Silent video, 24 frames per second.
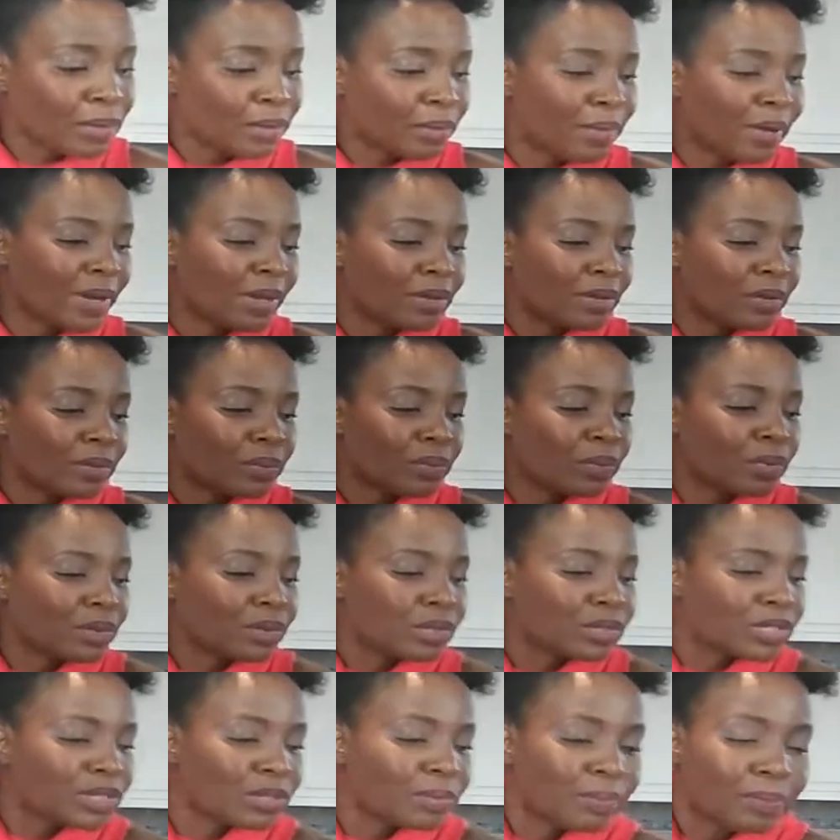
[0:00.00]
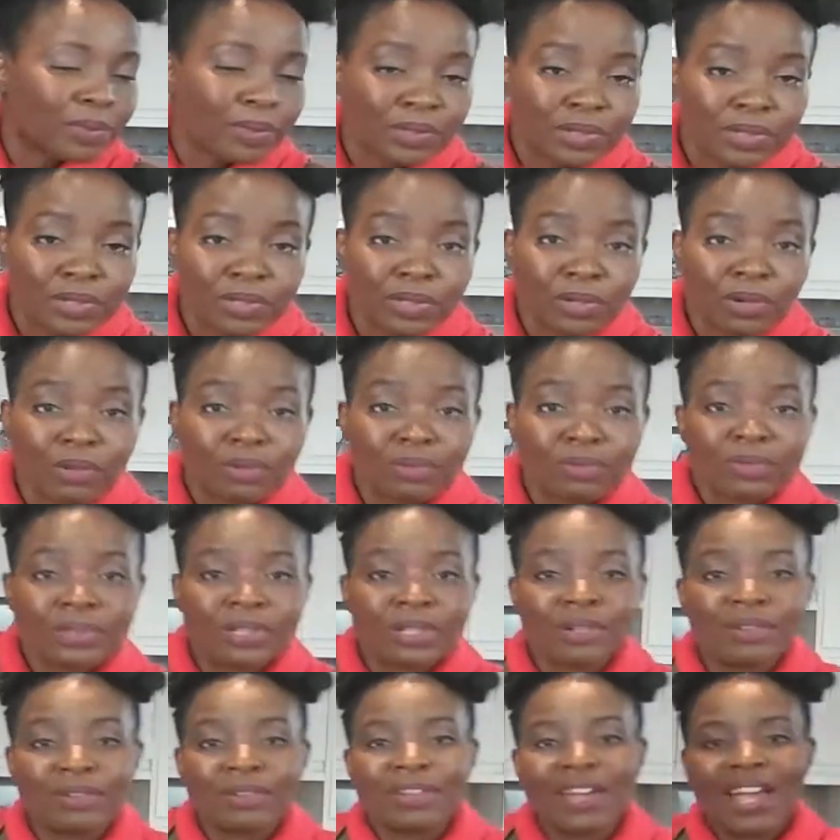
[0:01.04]
You may not want to put salt, you
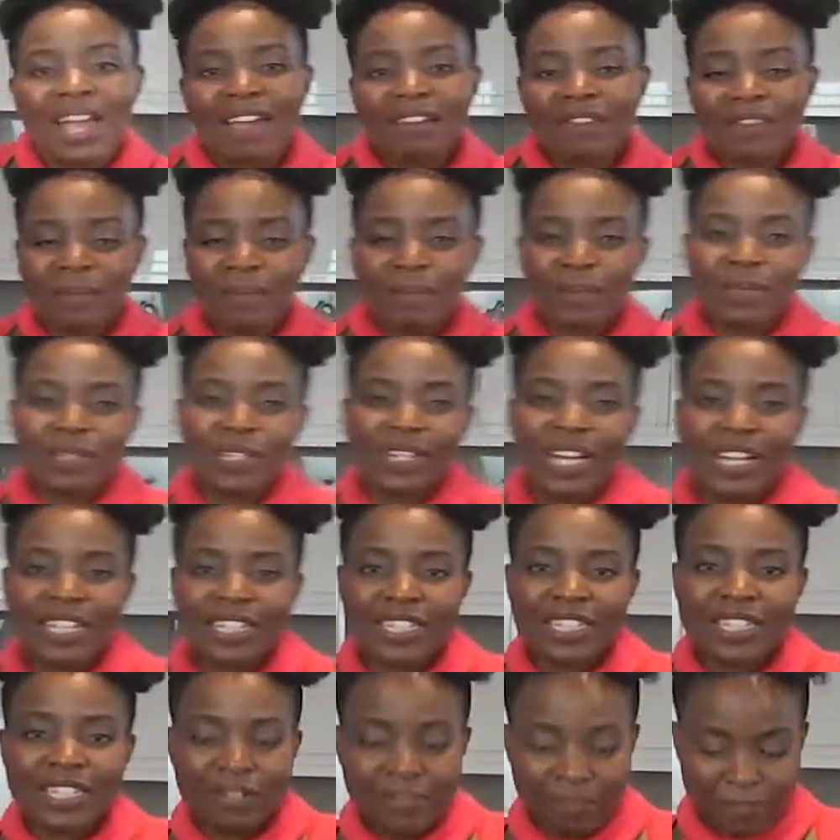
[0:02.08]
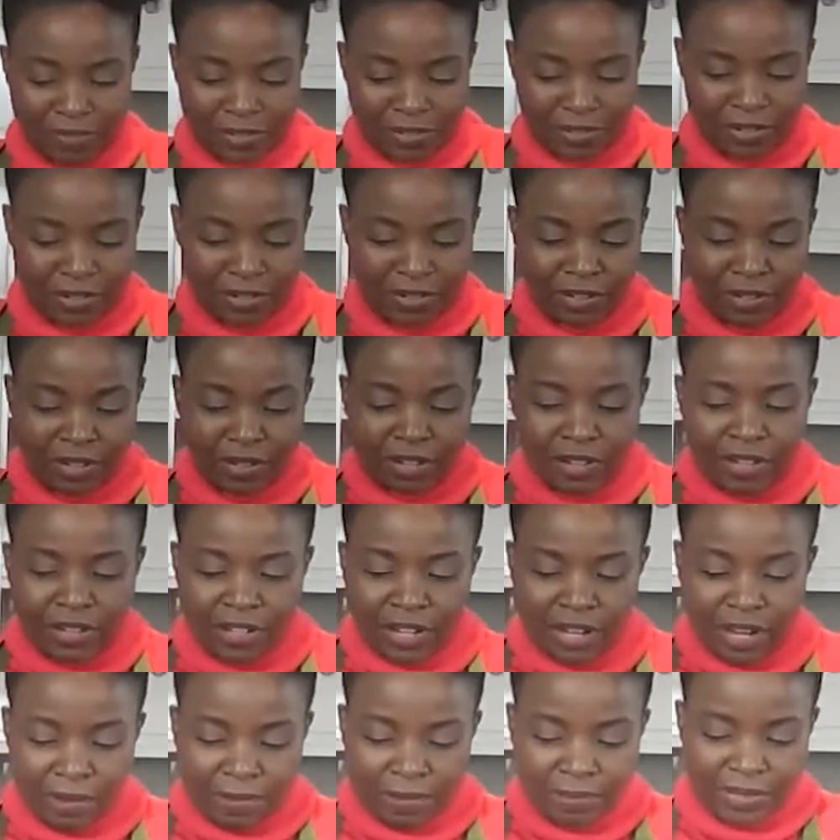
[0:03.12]
know, everybody has different
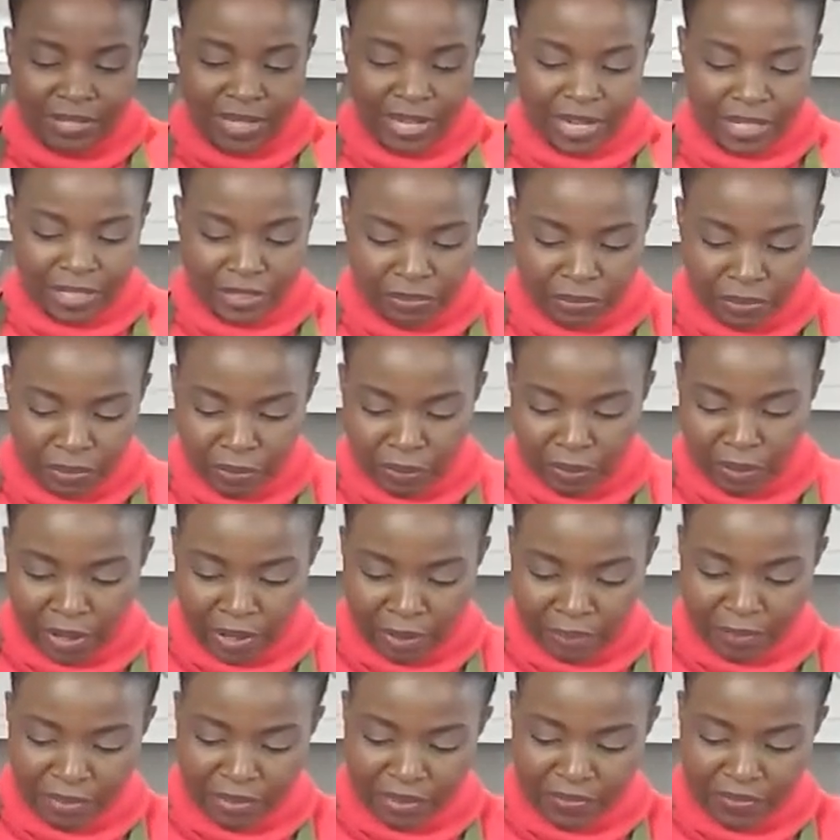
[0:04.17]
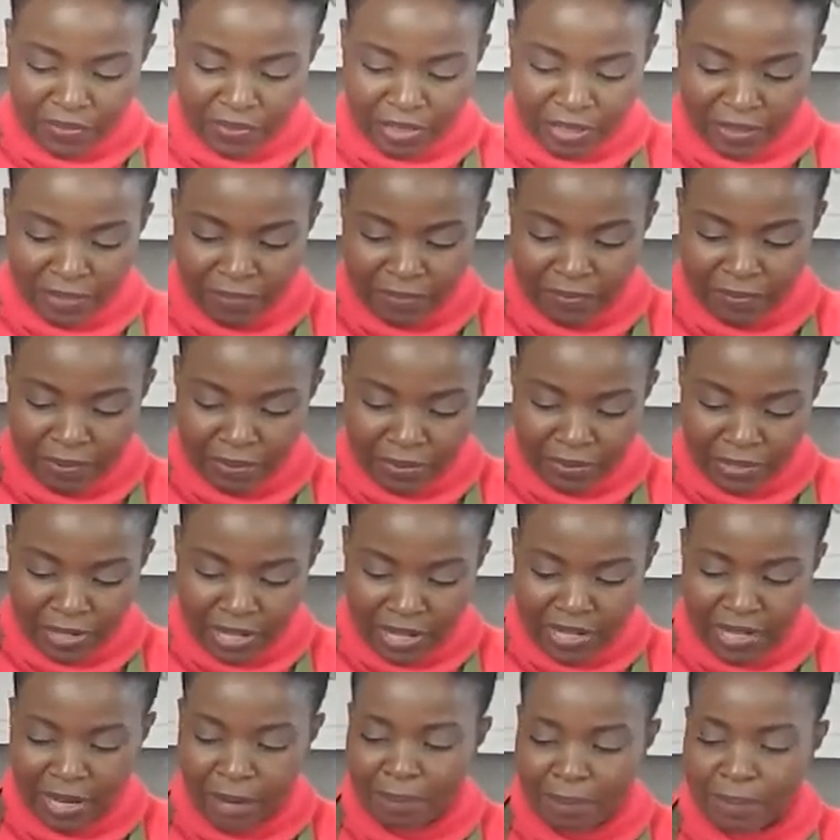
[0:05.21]
taste requirements for their food.
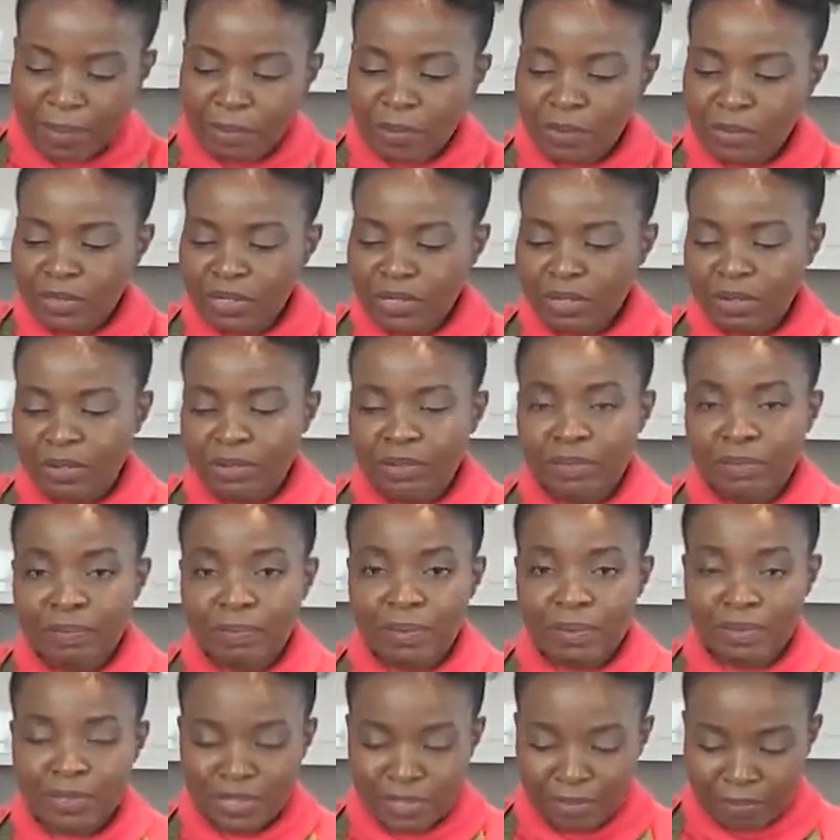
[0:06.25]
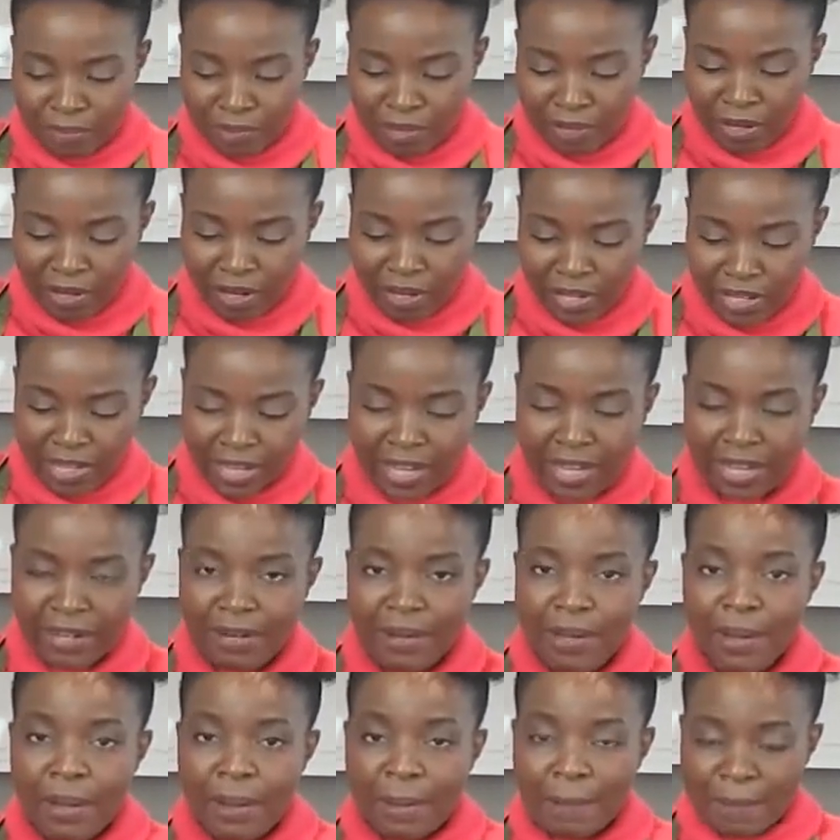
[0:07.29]
And I'm also going to put some
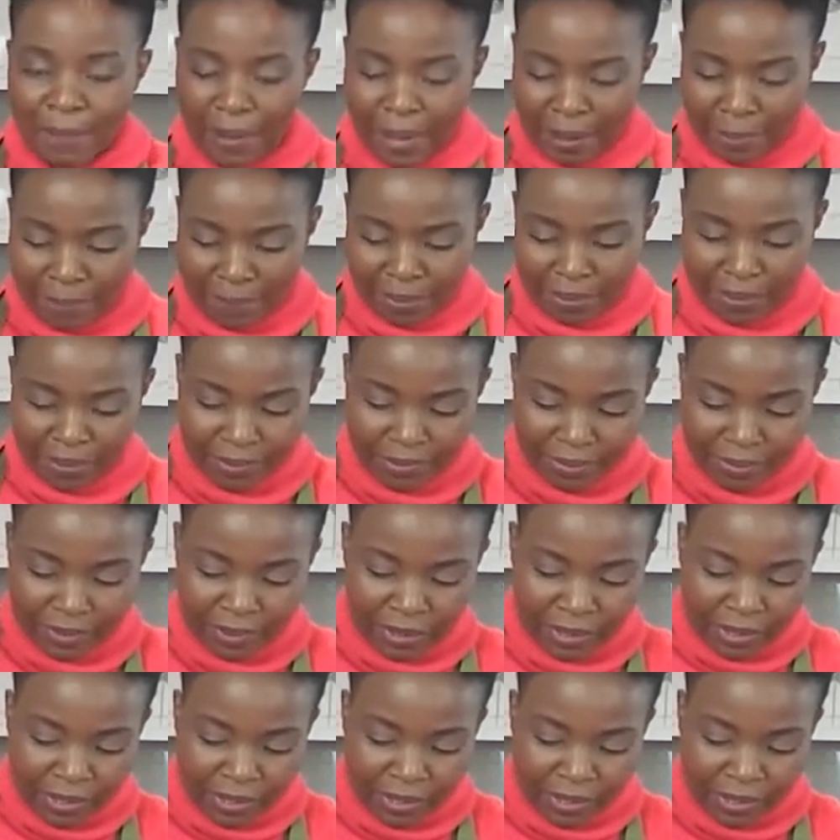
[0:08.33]
cayenne pepper.